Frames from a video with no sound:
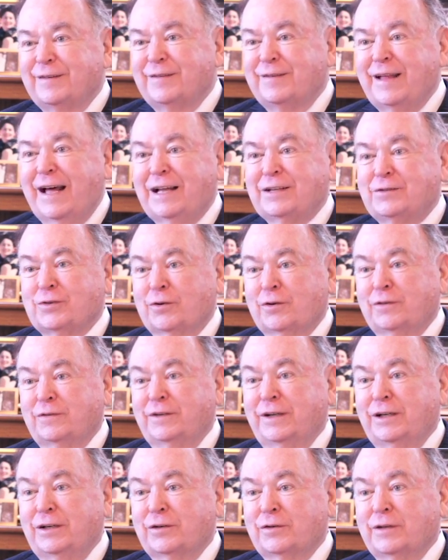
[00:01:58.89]
that sort of
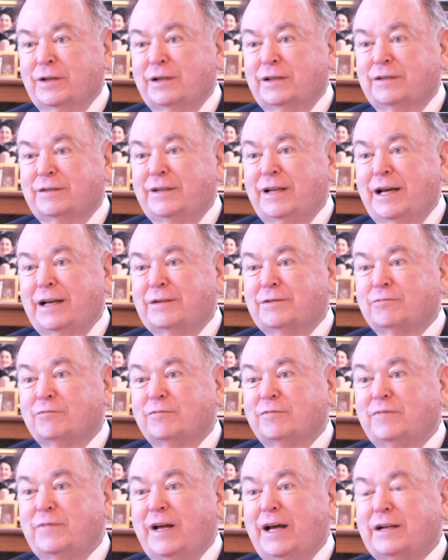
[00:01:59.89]
leader
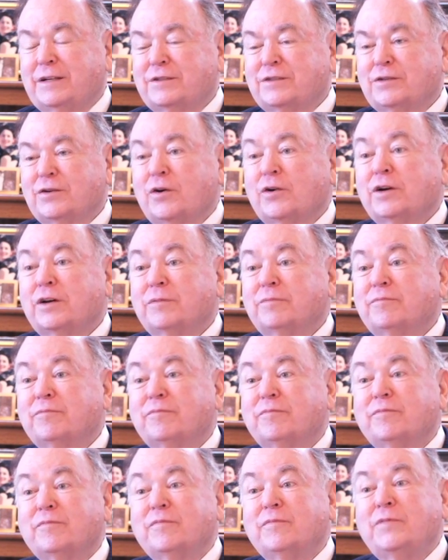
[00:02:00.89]
that started
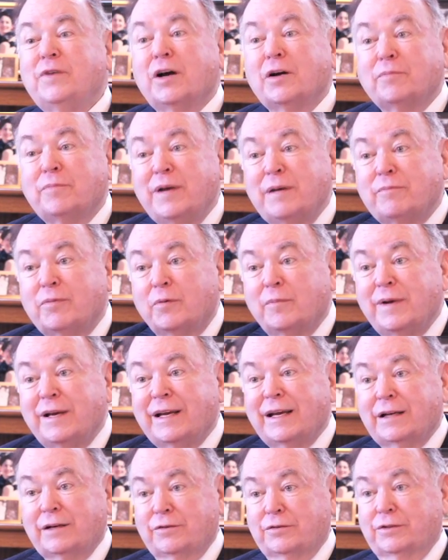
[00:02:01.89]
young people
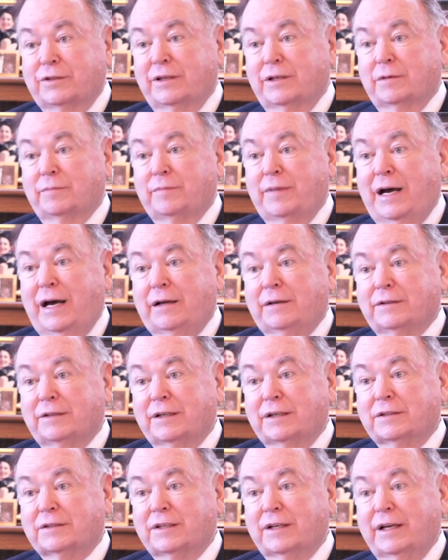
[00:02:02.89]
being interested in
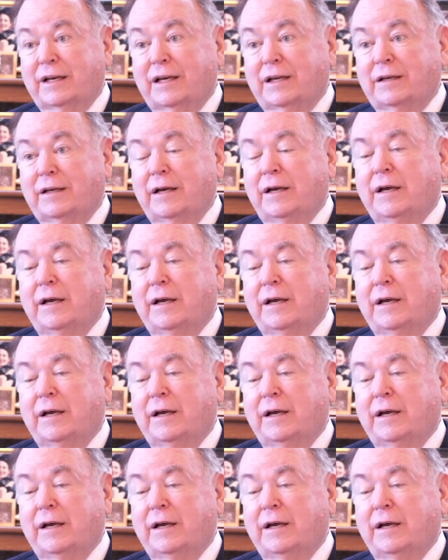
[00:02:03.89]
politics again.